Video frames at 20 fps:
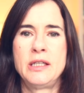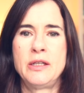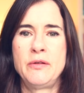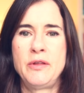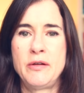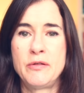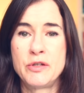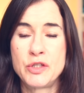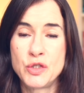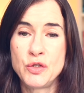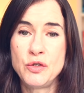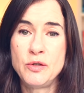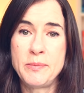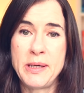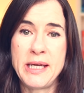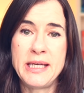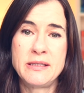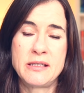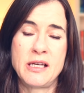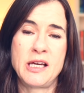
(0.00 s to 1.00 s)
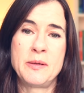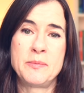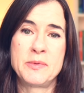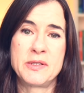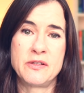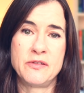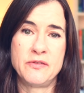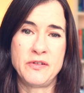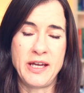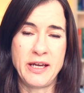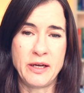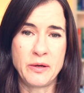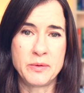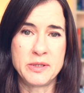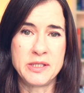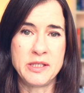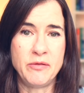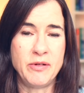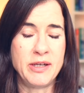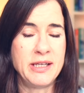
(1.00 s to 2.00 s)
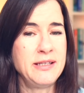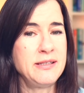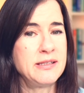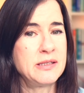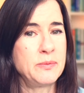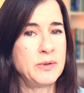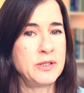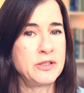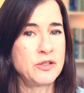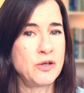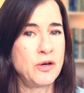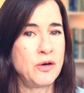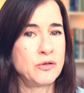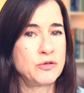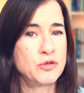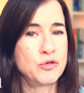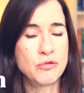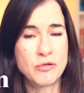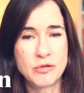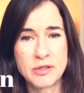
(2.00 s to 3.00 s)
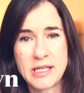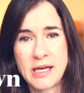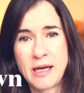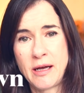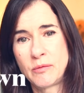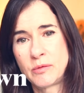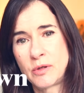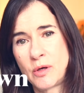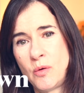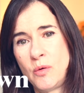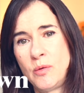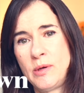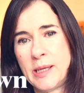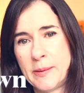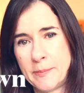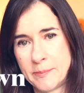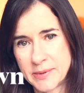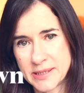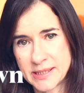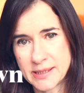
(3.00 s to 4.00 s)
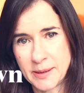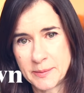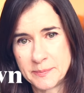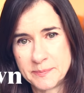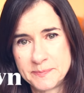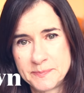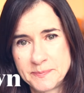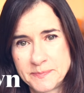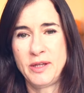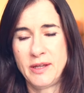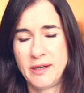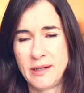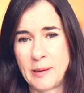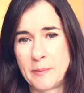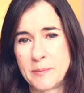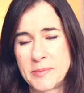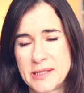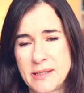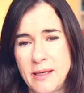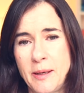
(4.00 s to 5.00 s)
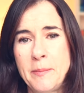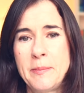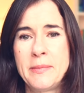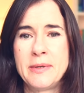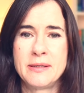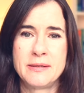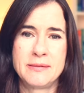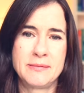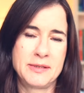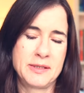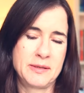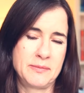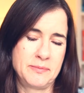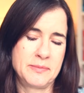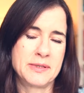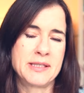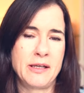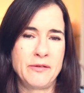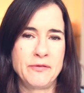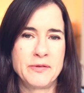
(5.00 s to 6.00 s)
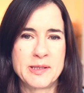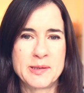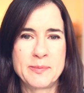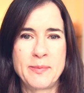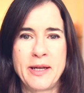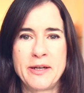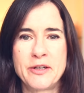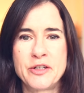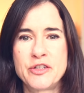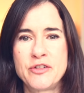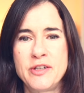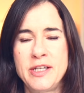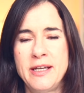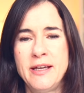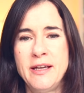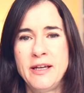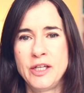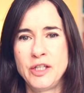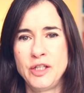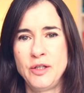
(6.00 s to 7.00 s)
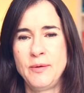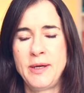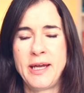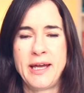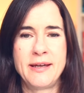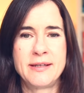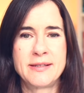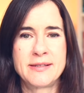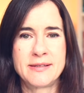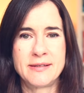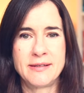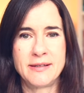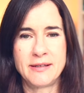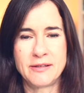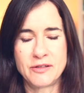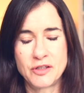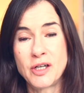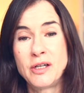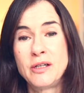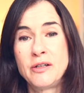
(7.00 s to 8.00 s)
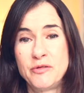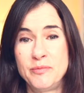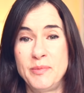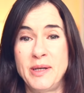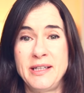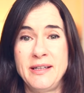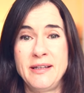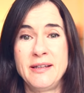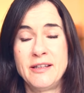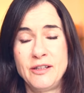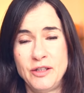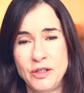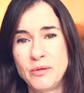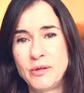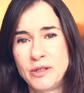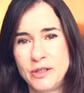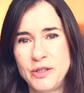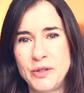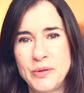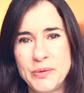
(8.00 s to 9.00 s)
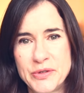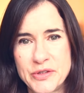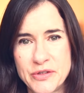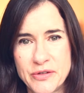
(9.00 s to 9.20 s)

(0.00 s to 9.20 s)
Now, there are two main types of equity release, which are drawdown or lump sum. With a lump sum, it's self-explanatory, you get a chunk of money that you can use